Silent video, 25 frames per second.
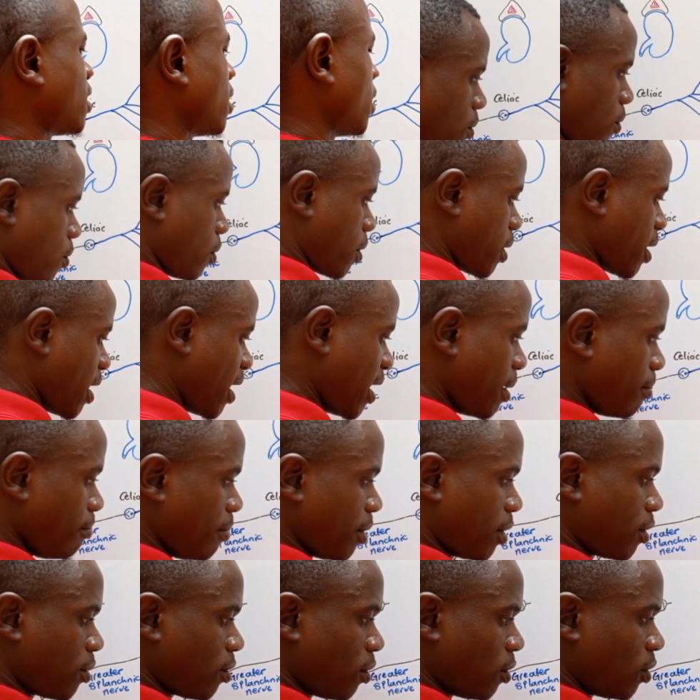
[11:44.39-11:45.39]
Okay,
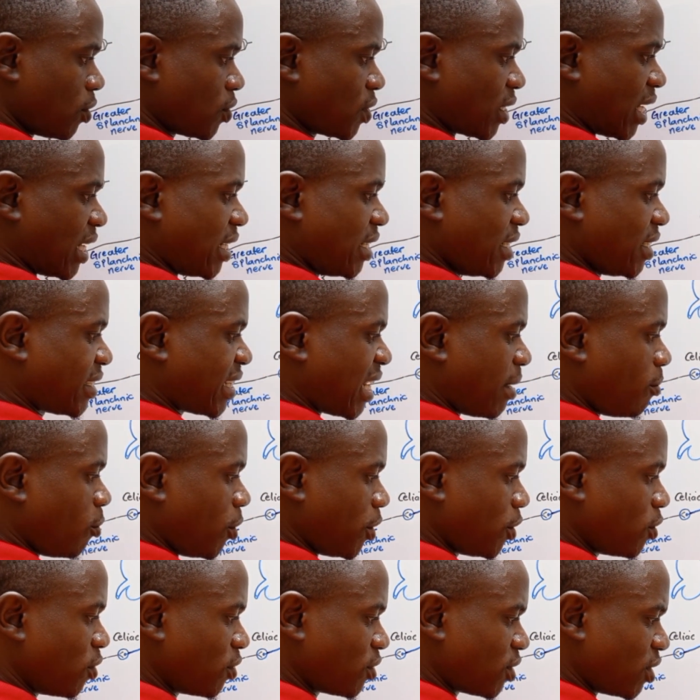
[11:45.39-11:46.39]
because at this time we
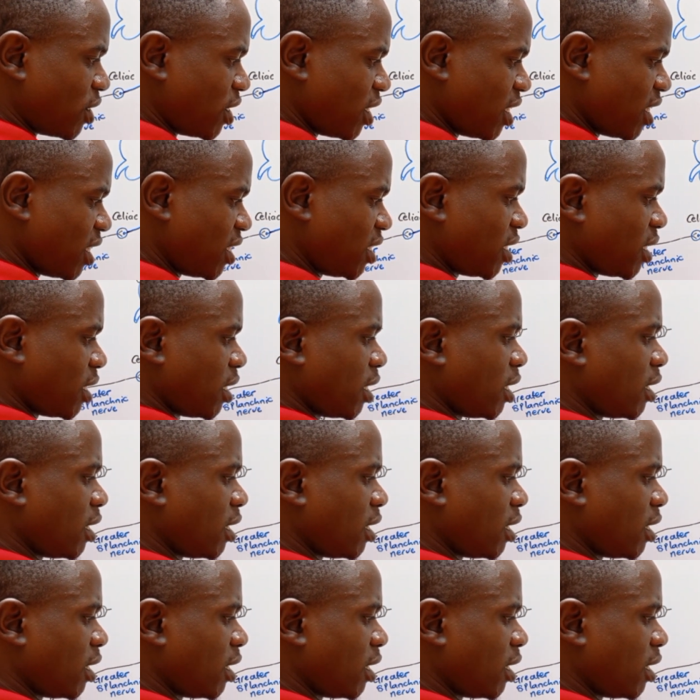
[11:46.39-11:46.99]
don't need